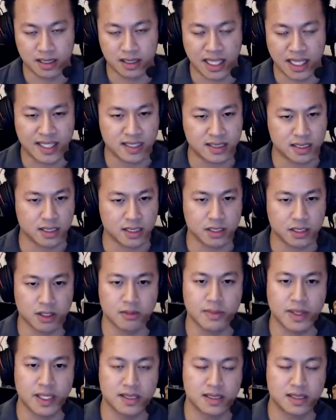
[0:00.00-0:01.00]
legacy
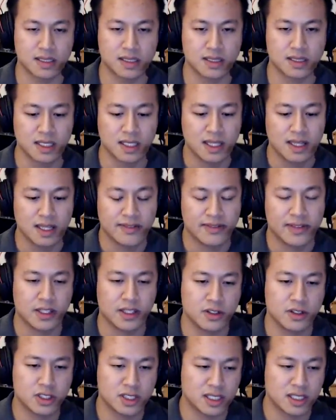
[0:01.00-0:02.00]
code bases
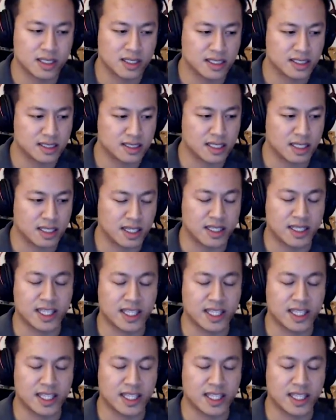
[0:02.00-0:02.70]
that you should at least get,